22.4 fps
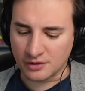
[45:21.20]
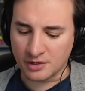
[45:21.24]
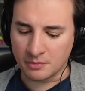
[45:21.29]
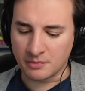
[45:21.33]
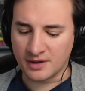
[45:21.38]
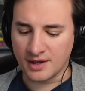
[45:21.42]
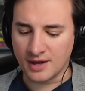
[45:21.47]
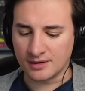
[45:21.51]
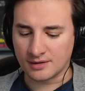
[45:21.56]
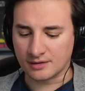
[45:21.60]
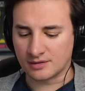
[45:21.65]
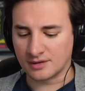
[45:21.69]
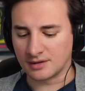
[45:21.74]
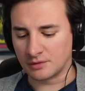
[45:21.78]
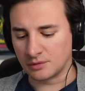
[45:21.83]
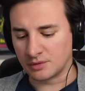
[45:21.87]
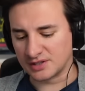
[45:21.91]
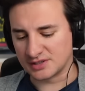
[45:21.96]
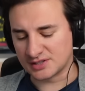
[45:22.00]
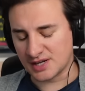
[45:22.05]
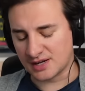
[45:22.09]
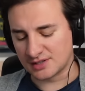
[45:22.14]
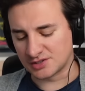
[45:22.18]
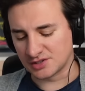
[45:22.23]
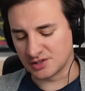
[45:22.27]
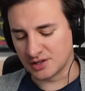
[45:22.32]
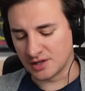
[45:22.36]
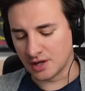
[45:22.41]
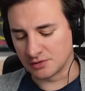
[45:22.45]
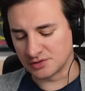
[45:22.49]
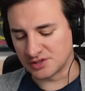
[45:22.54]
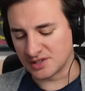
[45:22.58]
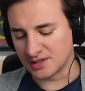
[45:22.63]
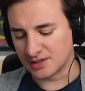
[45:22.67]
be anything, this actually
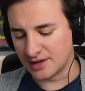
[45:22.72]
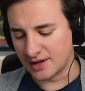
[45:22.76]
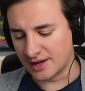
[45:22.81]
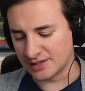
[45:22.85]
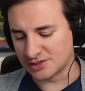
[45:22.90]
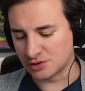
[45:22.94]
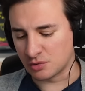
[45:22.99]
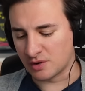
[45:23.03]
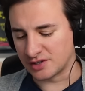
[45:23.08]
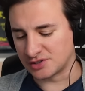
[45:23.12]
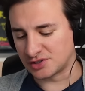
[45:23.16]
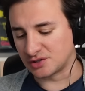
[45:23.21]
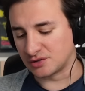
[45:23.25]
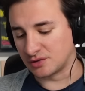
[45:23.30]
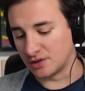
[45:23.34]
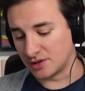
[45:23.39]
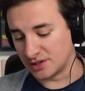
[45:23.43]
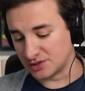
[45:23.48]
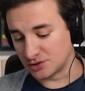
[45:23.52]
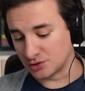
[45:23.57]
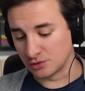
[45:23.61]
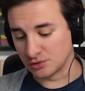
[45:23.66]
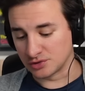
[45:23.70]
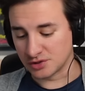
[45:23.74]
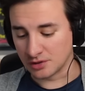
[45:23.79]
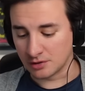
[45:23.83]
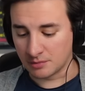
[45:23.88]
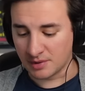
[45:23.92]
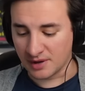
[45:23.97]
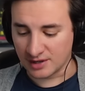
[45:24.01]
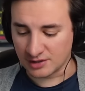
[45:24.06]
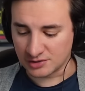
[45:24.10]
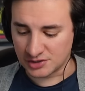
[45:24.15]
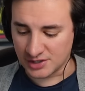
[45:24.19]
goes to the next question that is also
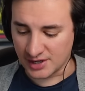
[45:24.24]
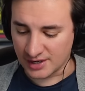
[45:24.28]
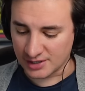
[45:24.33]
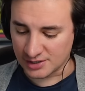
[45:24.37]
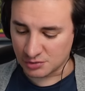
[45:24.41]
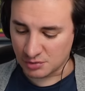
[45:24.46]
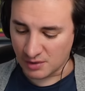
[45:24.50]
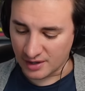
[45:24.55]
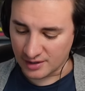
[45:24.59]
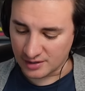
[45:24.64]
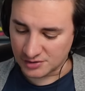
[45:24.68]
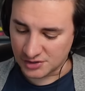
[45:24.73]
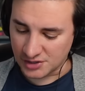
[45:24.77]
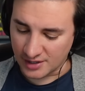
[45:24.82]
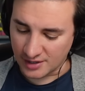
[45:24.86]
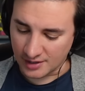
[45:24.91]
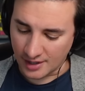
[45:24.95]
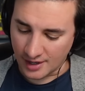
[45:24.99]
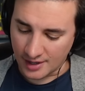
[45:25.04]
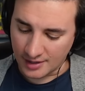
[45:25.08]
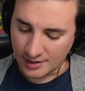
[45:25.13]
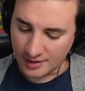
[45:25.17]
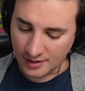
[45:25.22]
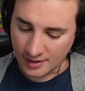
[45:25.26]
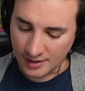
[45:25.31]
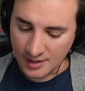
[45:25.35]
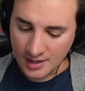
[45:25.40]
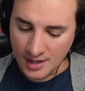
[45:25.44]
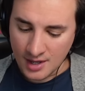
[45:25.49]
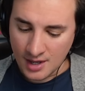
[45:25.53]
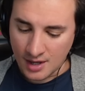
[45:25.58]
about Jack Swagger, Jake Hager.